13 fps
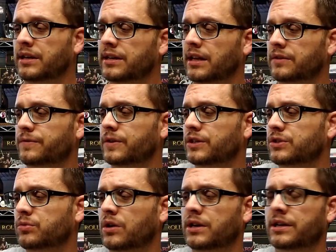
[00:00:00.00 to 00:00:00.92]
Now the
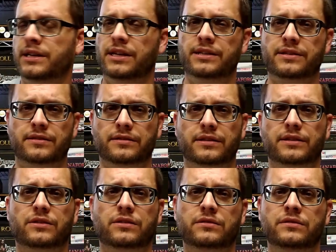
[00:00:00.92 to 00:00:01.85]
first one is a
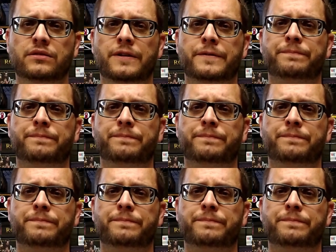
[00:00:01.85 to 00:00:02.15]
little,